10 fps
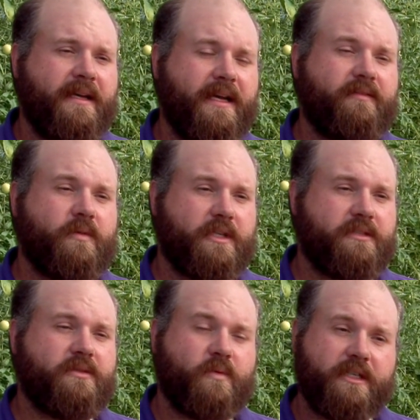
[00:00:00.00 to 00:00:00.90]
And if you want to
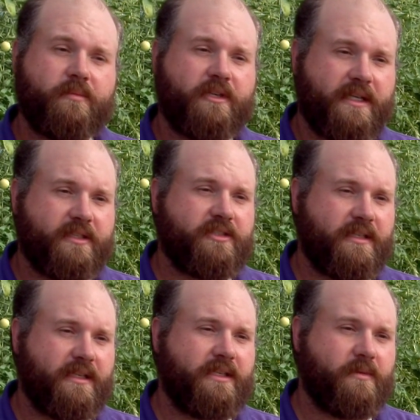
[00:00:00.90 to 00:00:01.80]
do winter
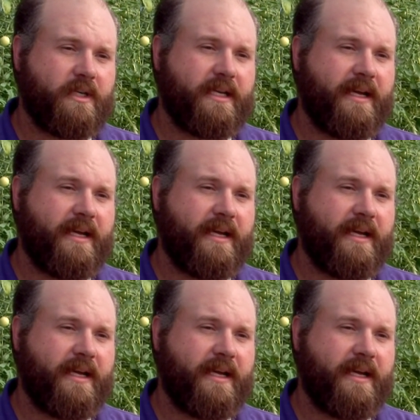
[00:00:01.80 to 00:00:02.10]
production, then you want